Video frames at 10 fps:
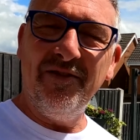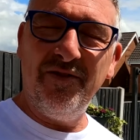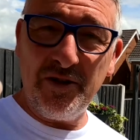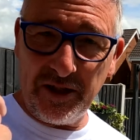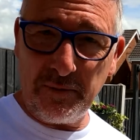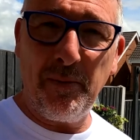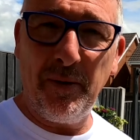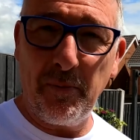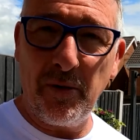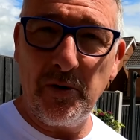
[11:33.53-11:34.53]
First 6 people
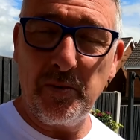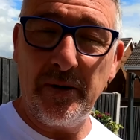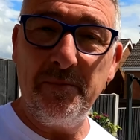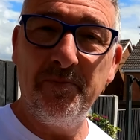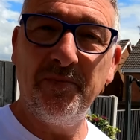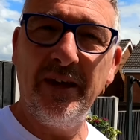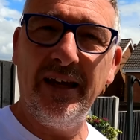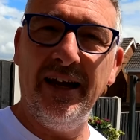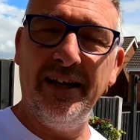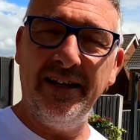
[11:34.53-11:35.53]
that approach me
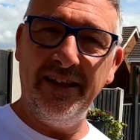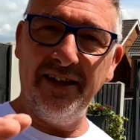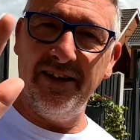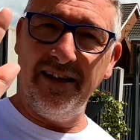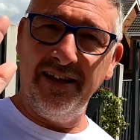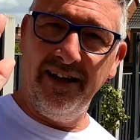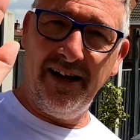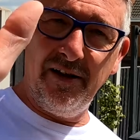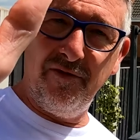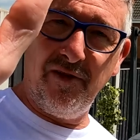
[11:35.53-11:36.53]
and either a
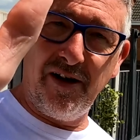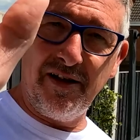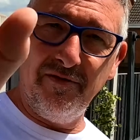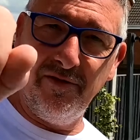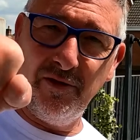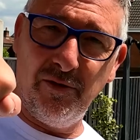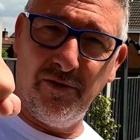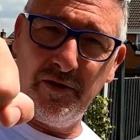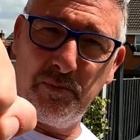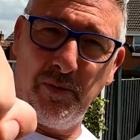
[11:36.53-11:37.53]
high five
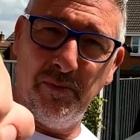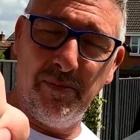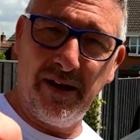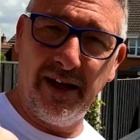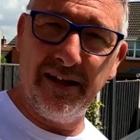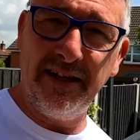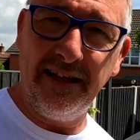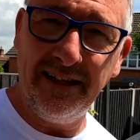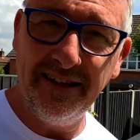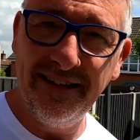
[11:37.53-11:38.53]
or fist pump,
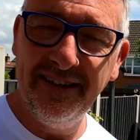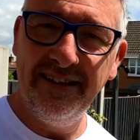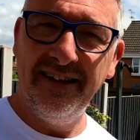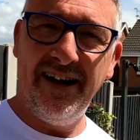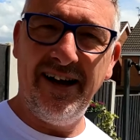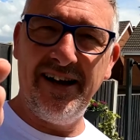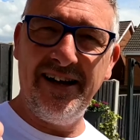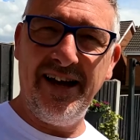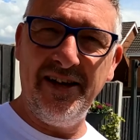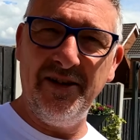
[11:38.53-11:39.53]
Andy,
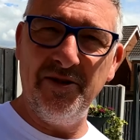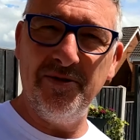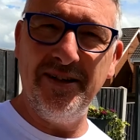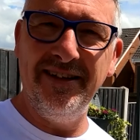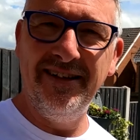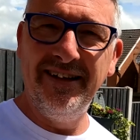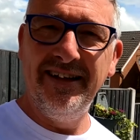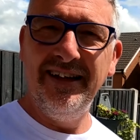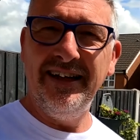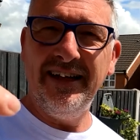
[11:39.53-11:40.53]
hi, how you doing?
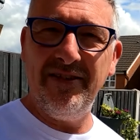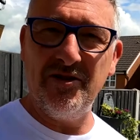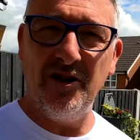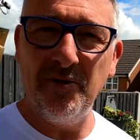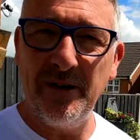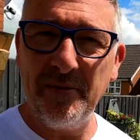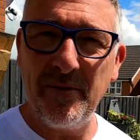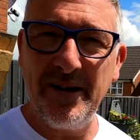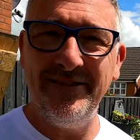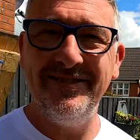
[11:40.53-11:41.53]
Give us an oatcake,
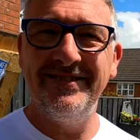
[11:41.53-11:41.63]
mate.